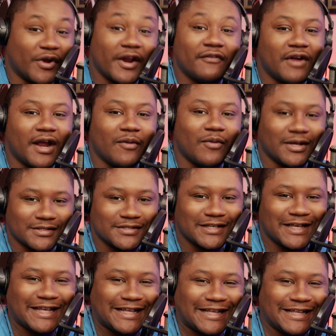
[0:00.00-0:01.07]
I want,
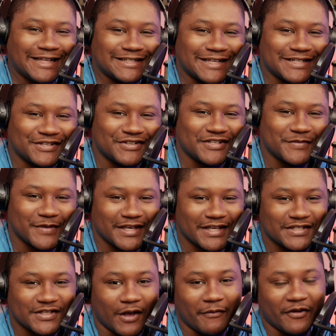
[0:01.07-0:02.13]
essentially speaking. So I'm
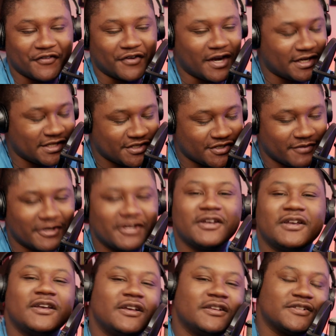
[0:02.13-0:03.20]
a variety streamer.
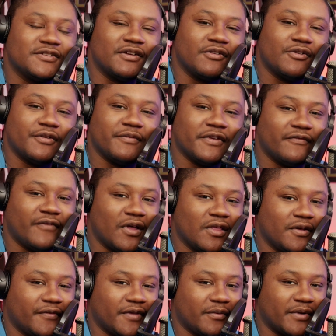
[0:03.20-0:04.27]
So go give me a follow if you
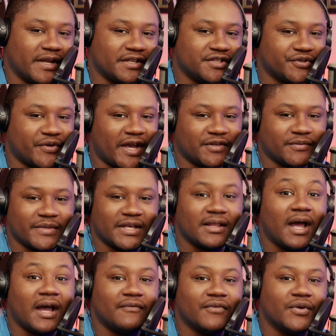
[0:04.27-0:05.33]
want to interact with me live
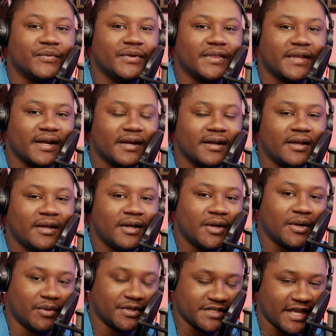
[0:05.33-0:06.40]
over there. Once
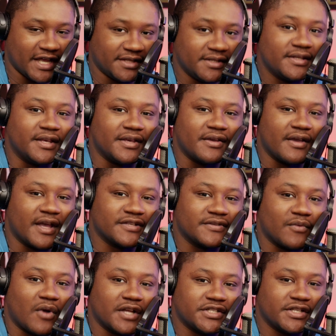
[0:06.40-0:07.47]
again, thank you guys for
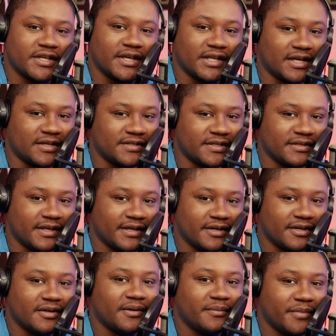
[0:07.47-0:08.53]
watching, and I'll see you later.
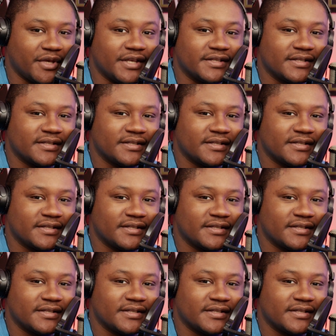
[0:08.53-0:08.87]
Peace.